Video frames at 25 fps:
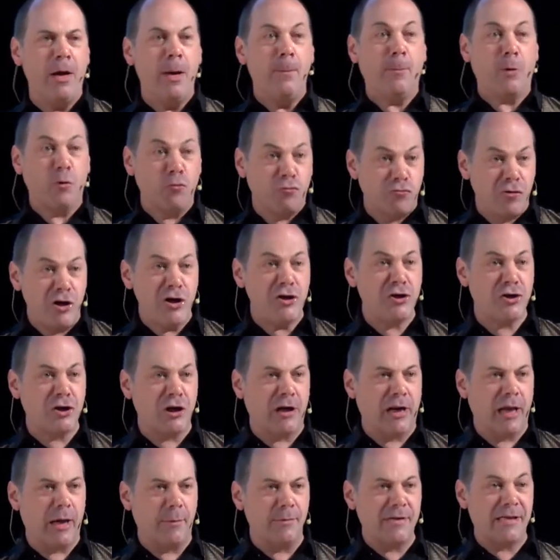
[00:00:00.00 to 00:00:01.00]
But
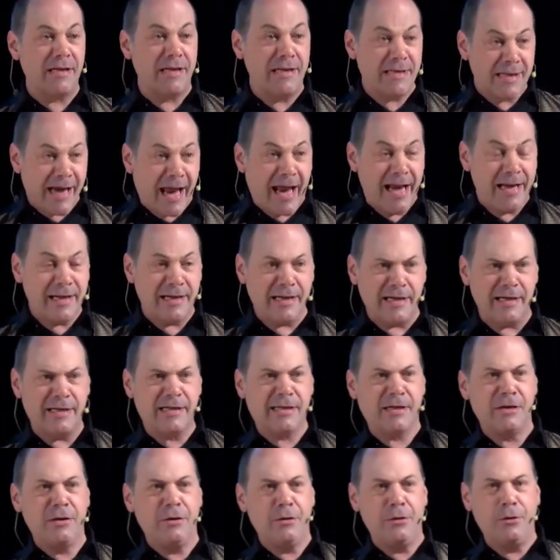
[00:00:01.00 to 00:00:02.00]
originally, it was intended
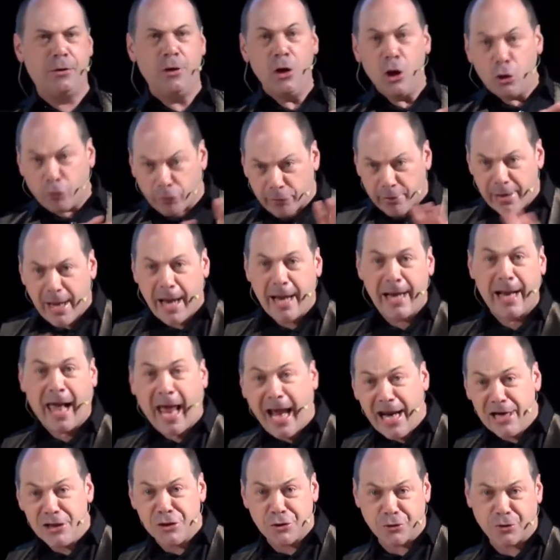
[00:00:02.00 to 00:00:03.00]
to create
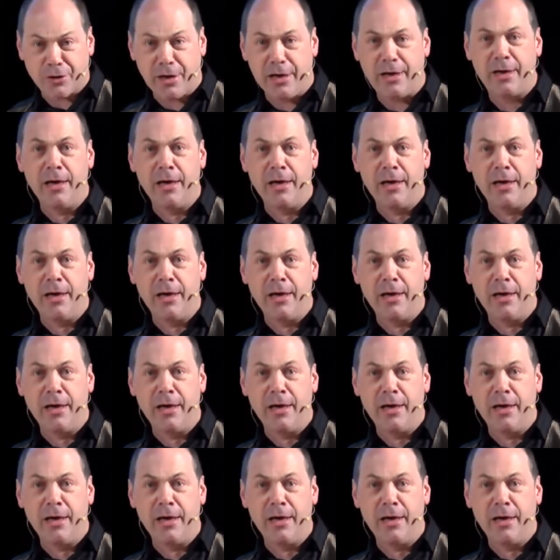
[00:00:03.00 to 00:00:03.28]
hatred